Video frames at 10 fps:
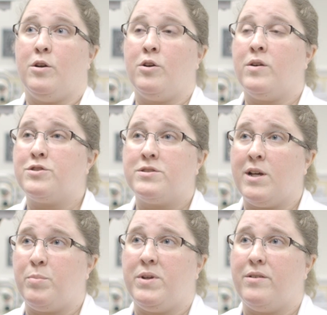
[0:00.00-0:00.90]
Car crashes
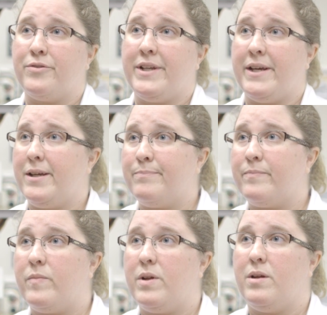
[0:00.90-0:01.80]
happen every day,
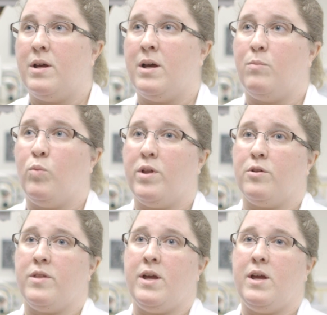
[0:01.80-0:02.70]

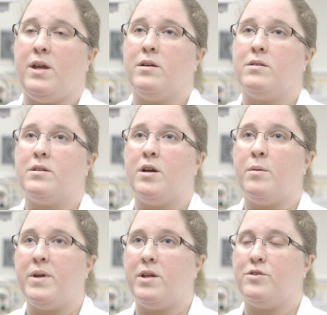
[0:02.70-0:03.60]
whether they
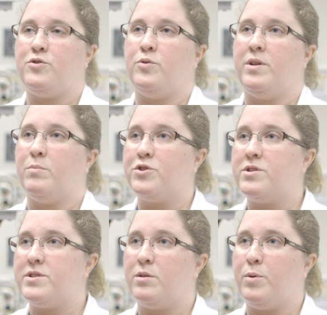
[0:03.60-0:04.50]
come into the
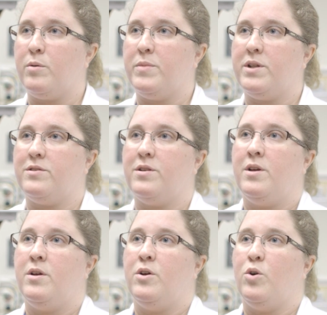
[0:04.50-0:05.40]
emergency department
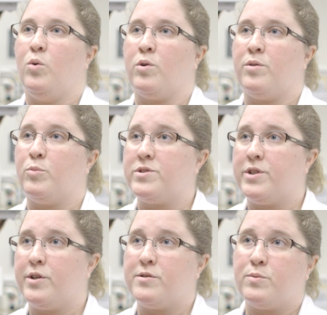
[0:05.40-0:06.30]
or the more
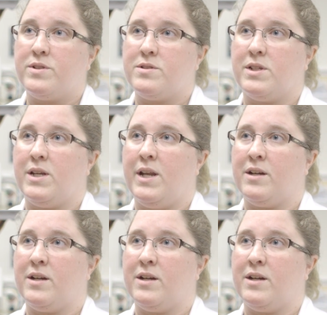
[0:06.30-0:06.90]
serious ones that get